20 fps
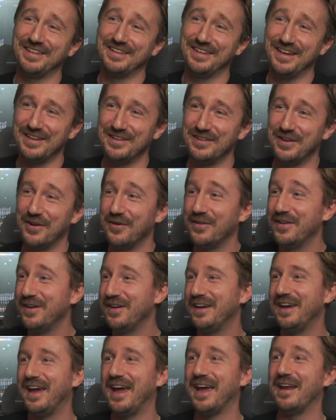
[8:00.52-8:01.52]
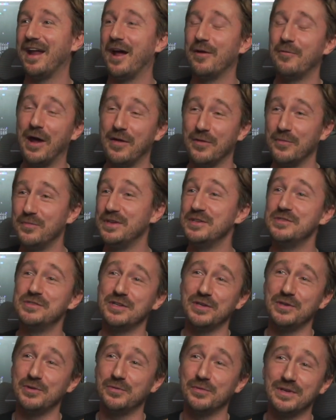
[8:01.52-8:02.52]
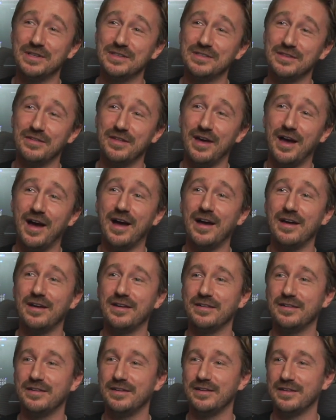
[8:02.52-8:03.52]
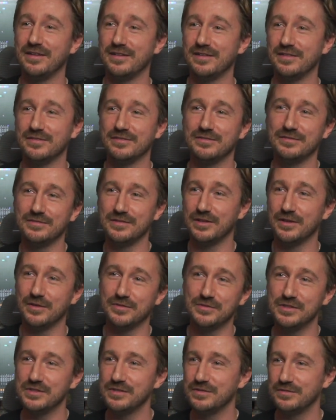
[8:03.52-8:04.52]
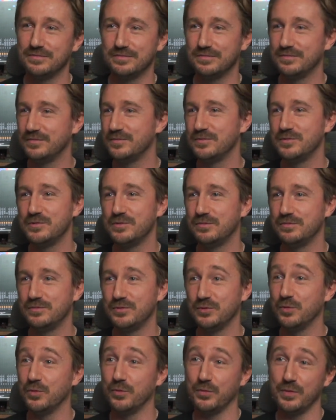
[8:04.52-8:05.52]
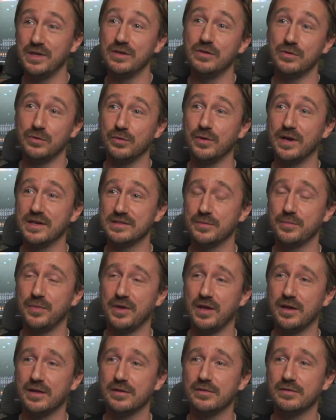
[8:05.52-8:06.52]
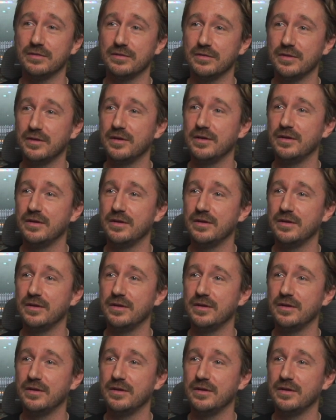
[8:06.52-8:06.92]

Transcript: and I'd rather be genuine to that and just do what we do as a band,